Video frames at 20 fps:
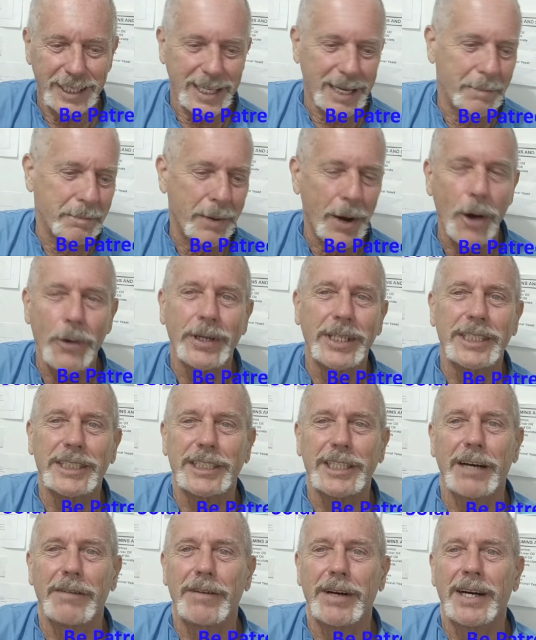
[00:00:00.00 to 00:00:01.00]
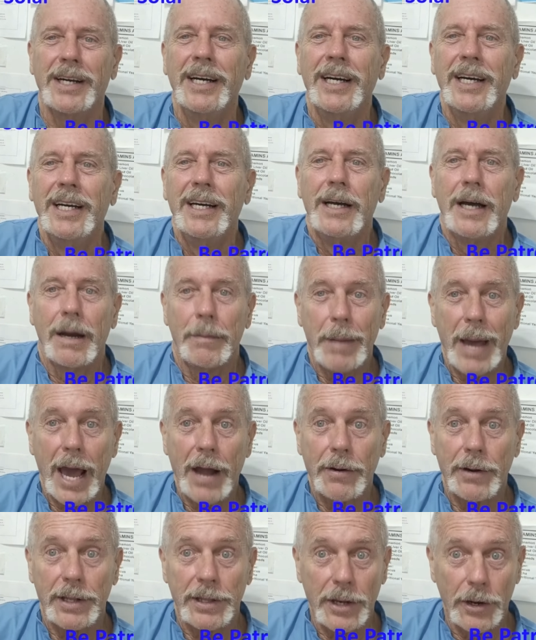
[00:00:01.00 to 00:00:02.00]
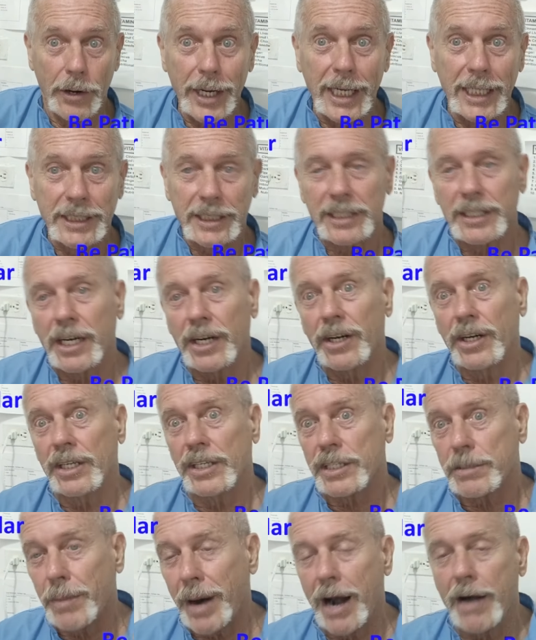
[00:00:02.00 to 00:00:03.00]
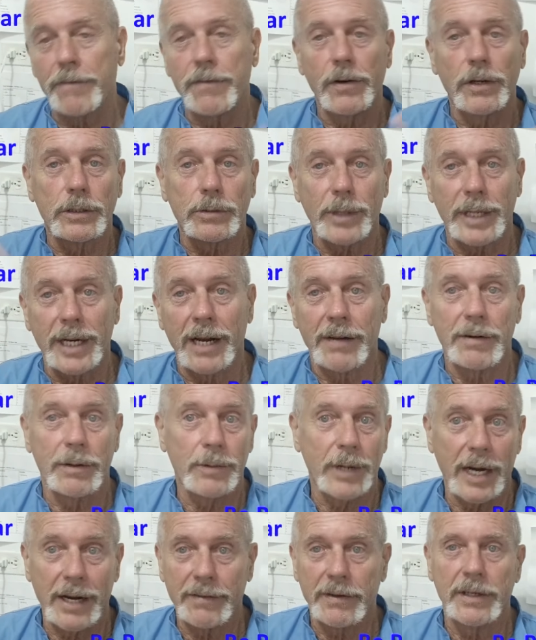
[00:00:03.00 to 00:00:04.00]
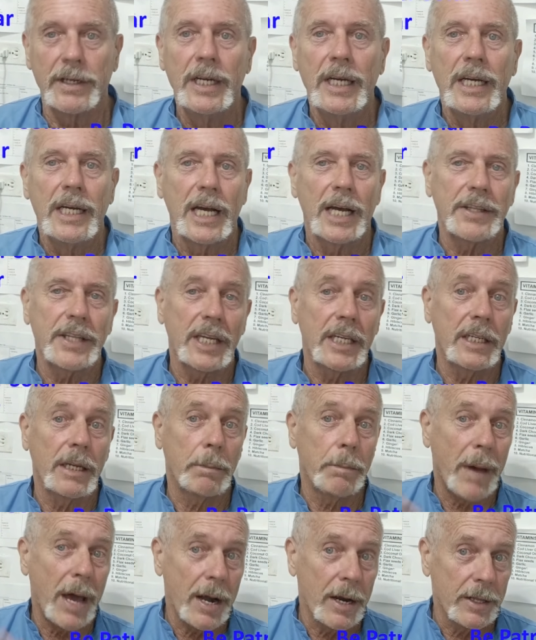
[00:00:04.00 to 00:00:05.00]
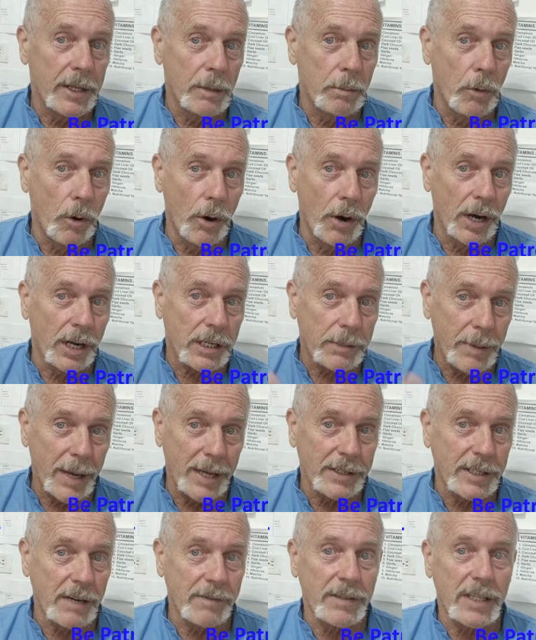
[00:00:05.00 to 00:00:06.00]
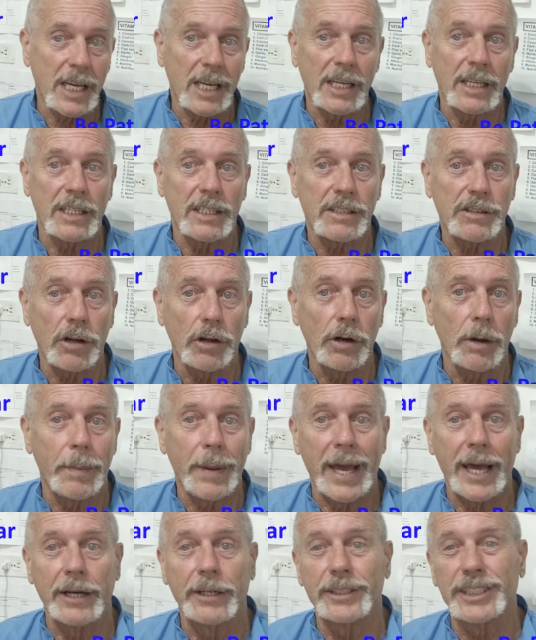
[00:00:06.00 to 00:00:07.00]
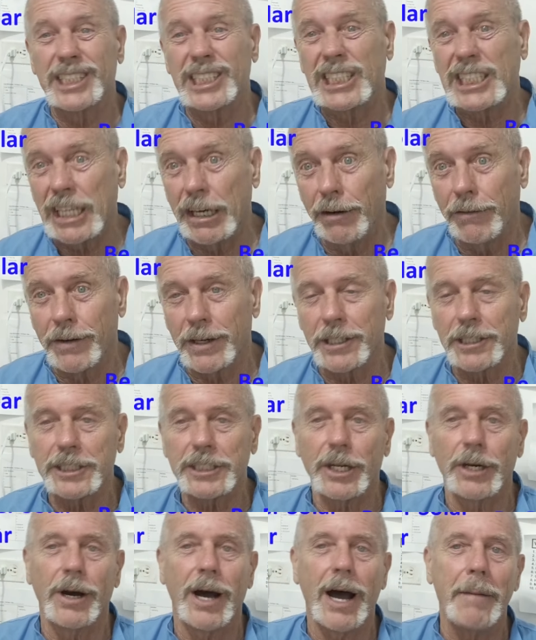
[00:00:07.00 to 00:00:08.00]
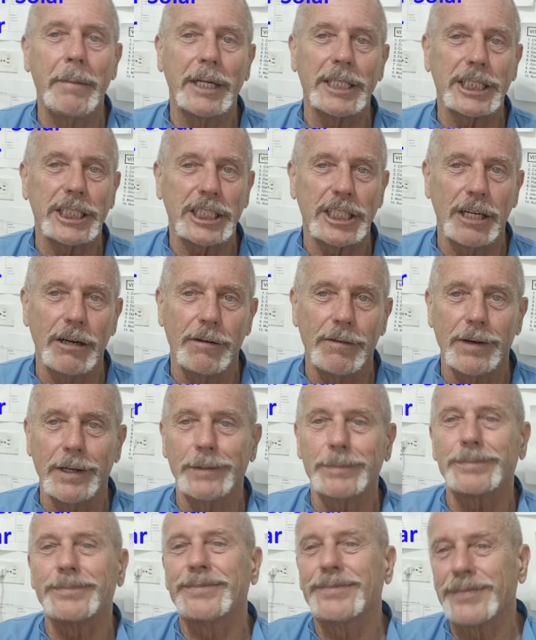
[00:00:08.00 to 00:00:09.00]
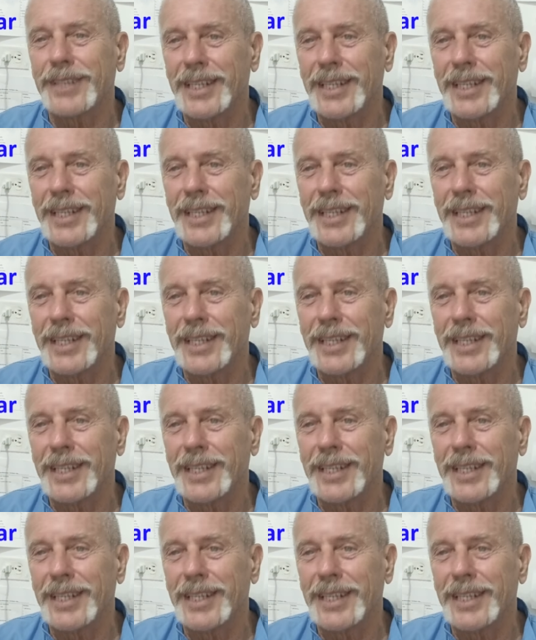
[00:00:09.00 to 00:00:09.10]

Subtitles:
components of a battery there is, and they're in smartphones, whatever. And then the more expensive thing in solar panels is silver. So how much silver